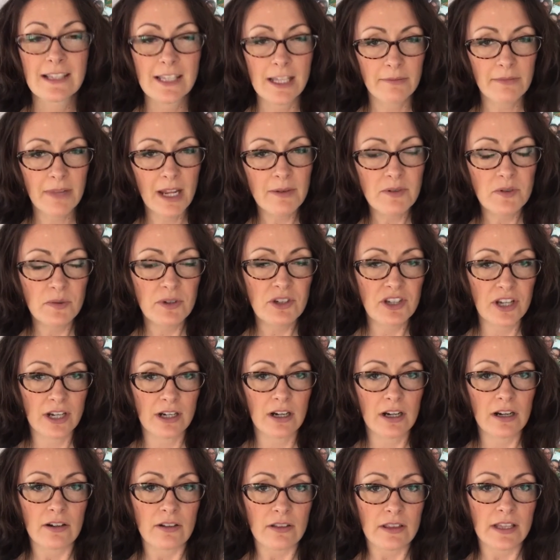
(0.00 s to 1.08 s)
Sometimes we
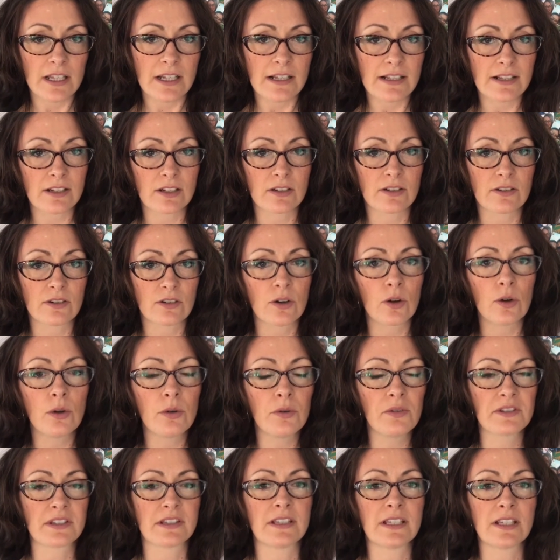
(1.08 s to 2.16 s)
share these
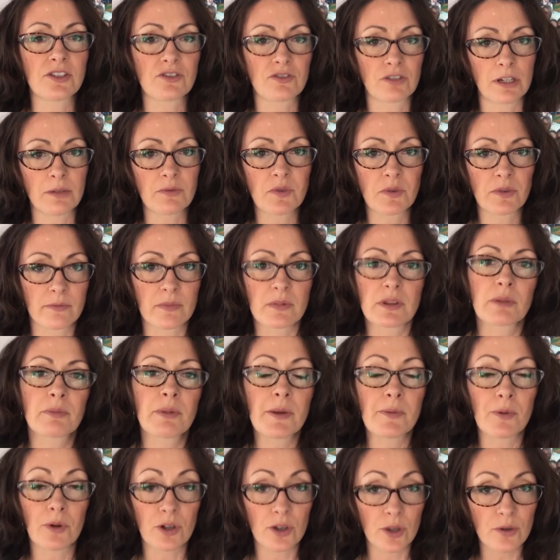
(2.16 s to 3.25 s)
goals and these dreams with the
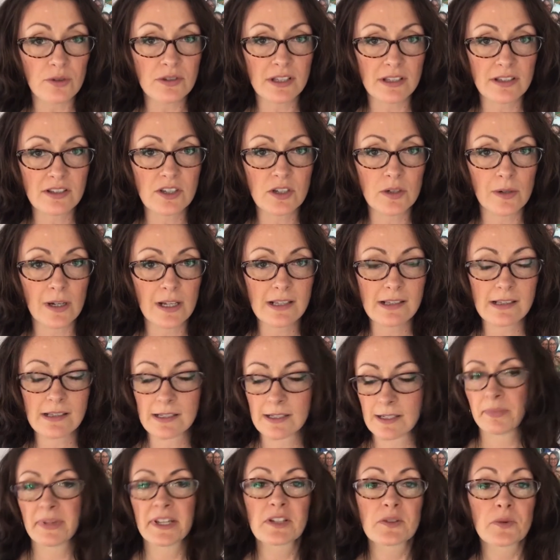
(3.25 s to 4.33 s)
people closest to us
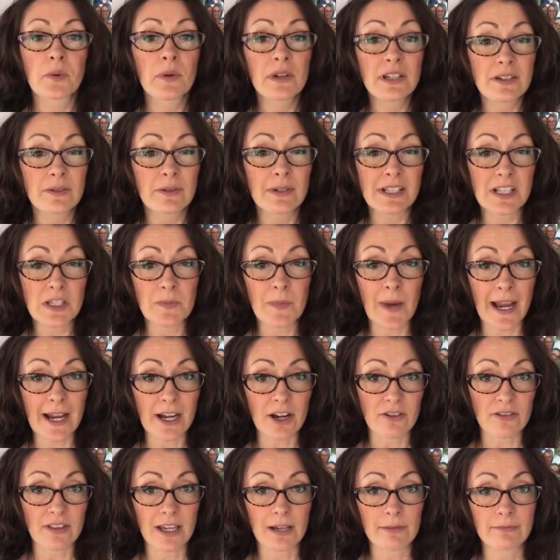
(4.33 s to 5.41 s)
because we want to
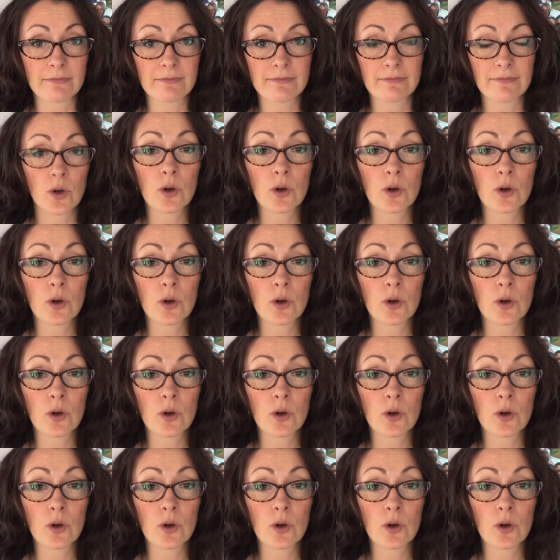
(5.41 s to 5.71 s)
inspire them,